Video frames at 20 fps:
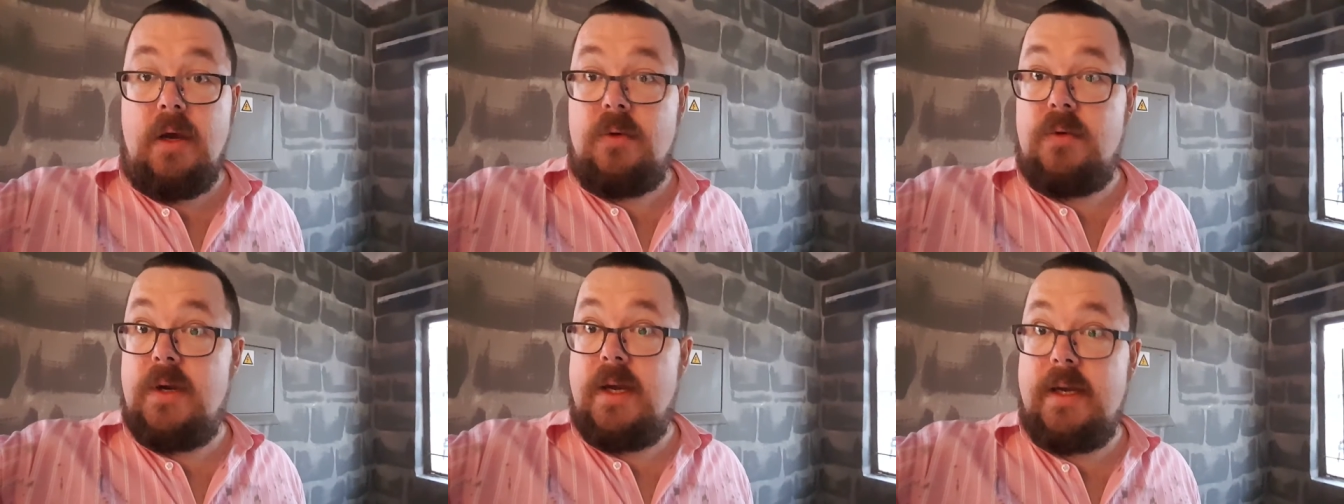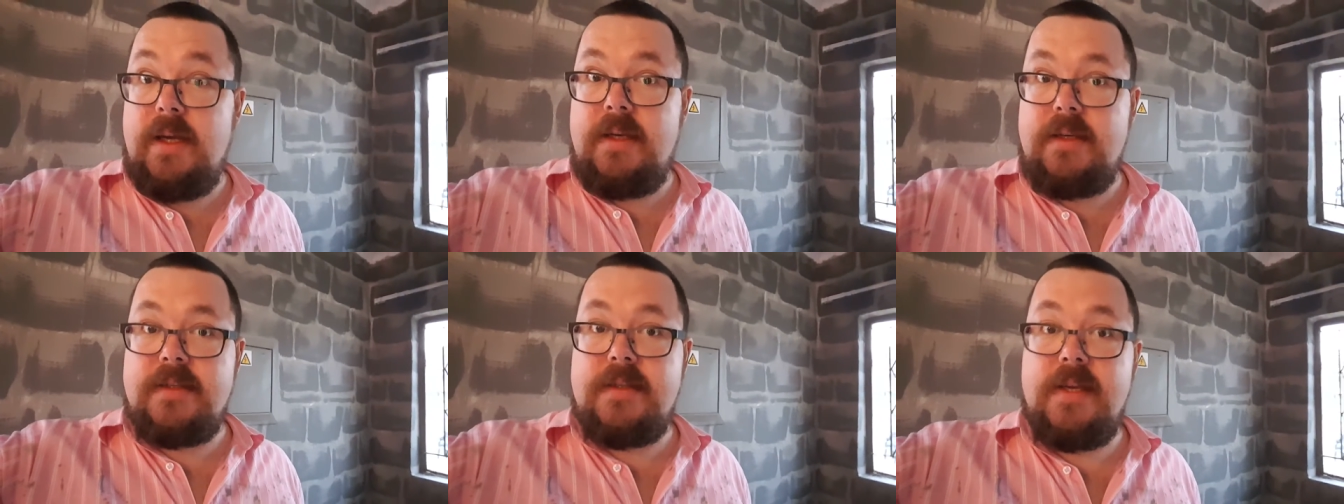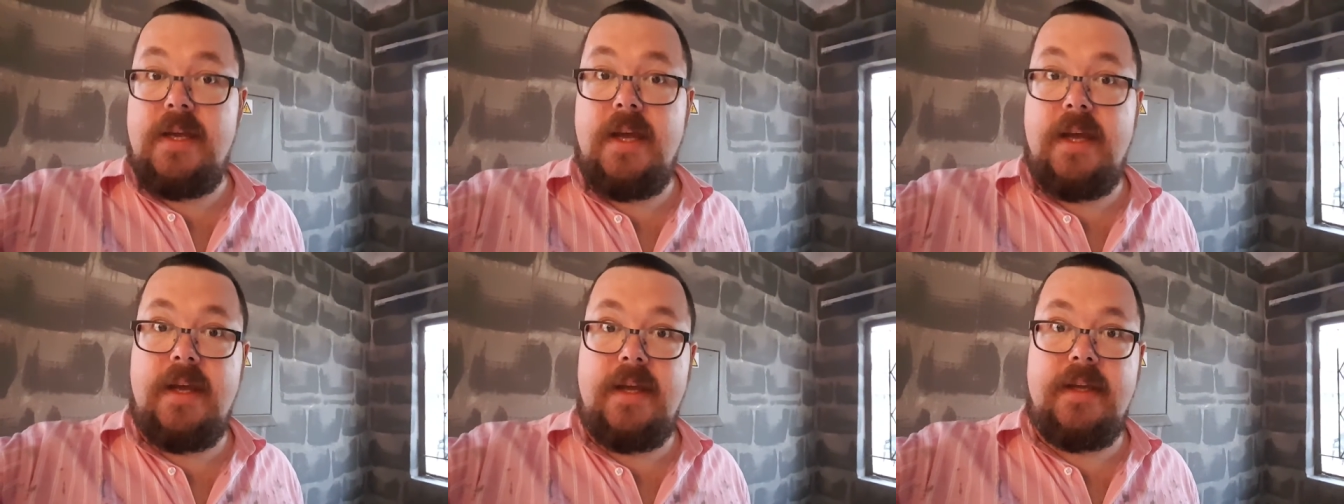
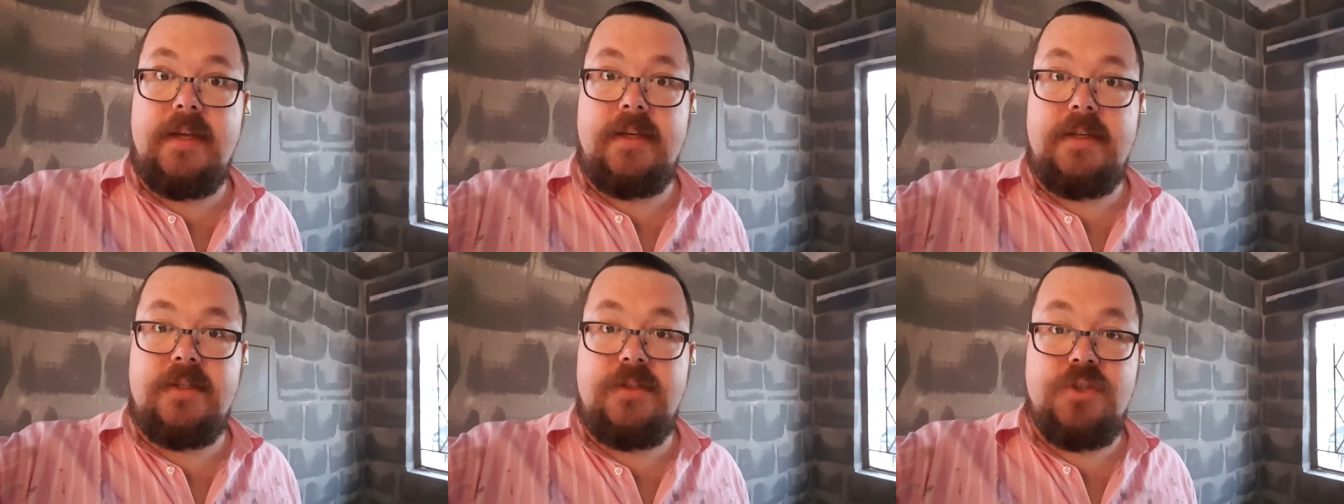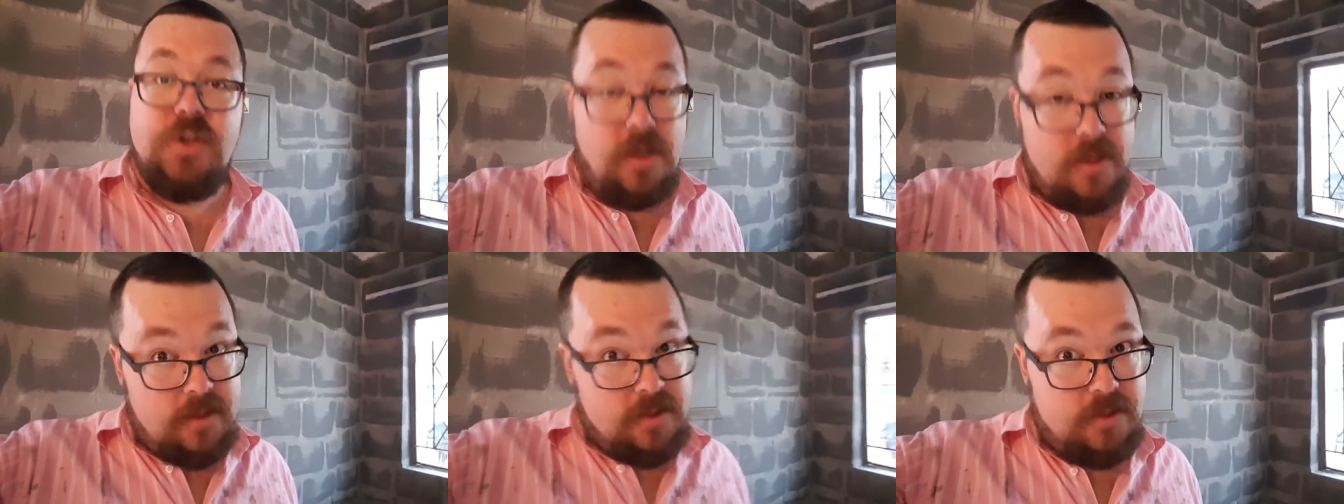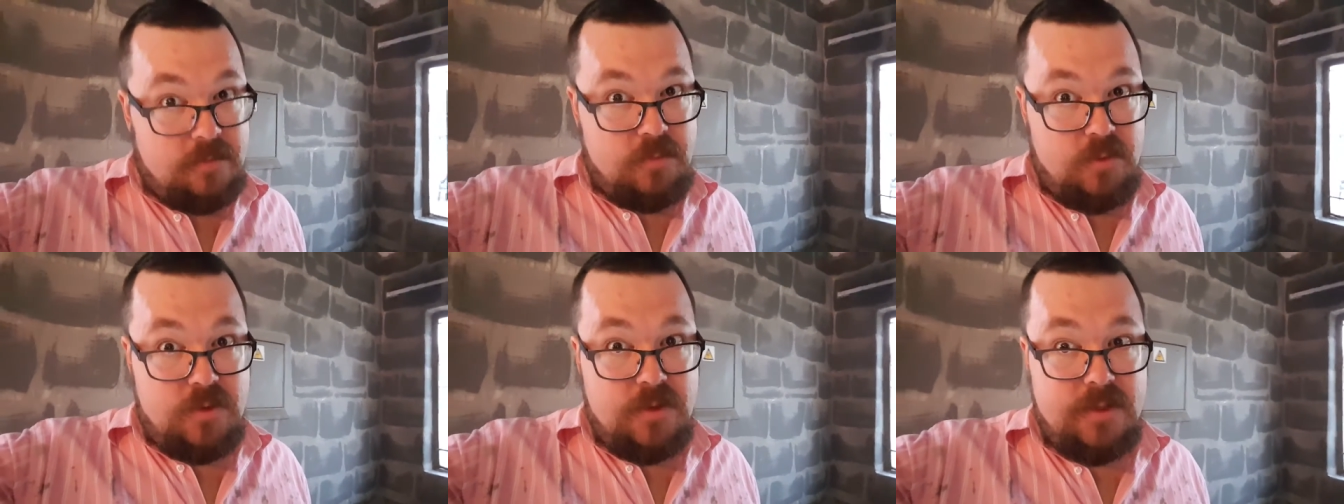Right, a jolly
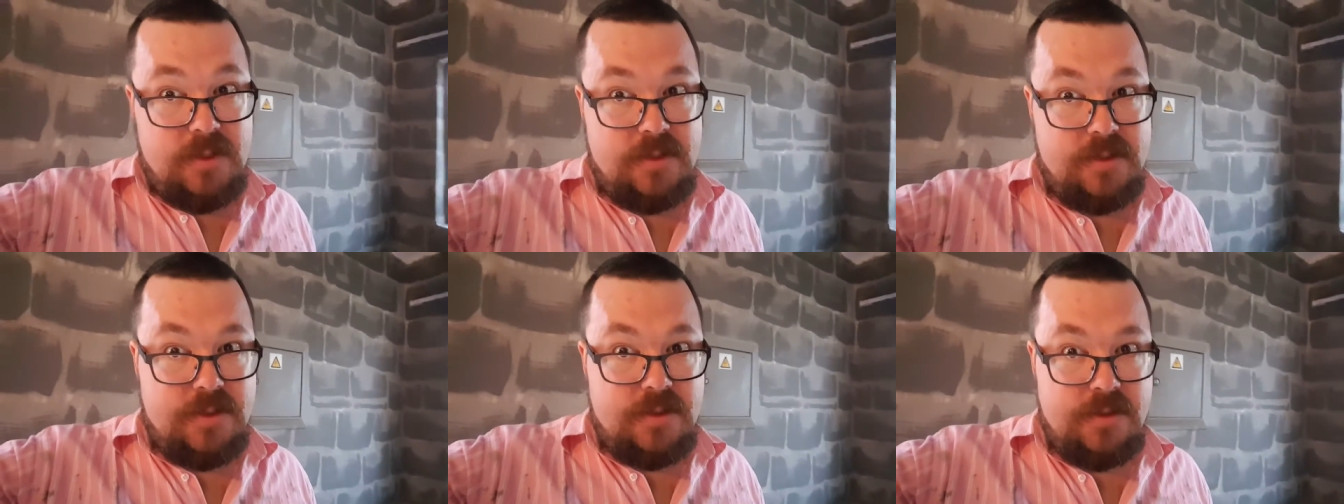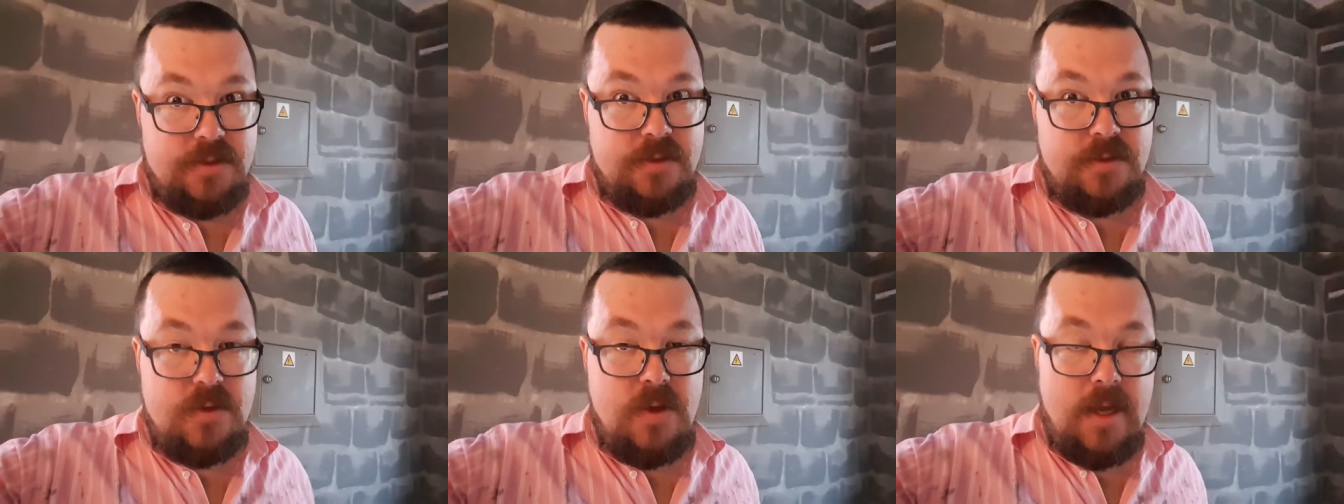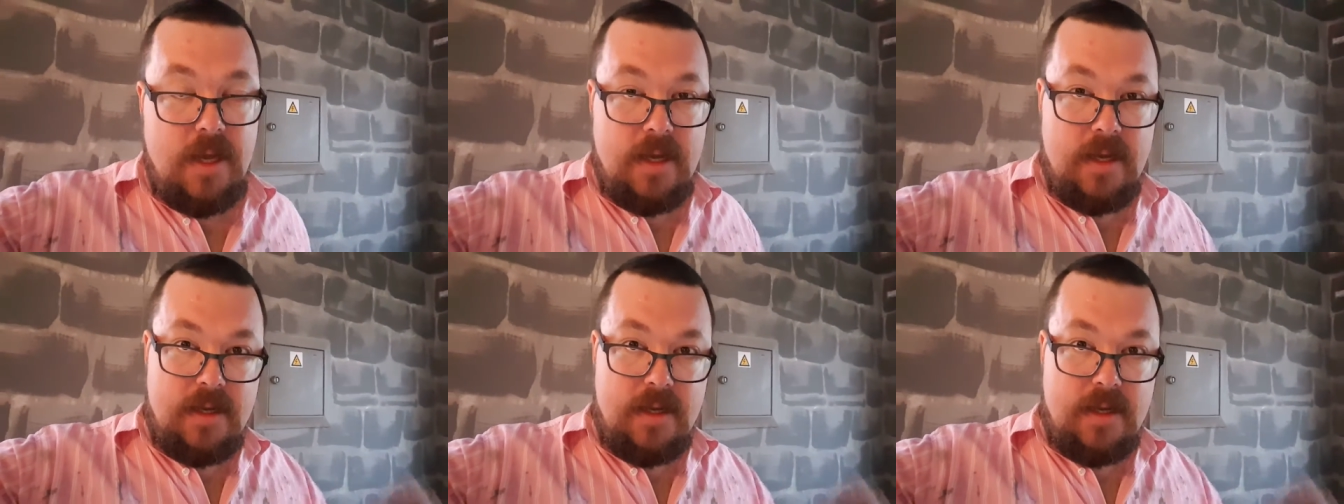good morning to you.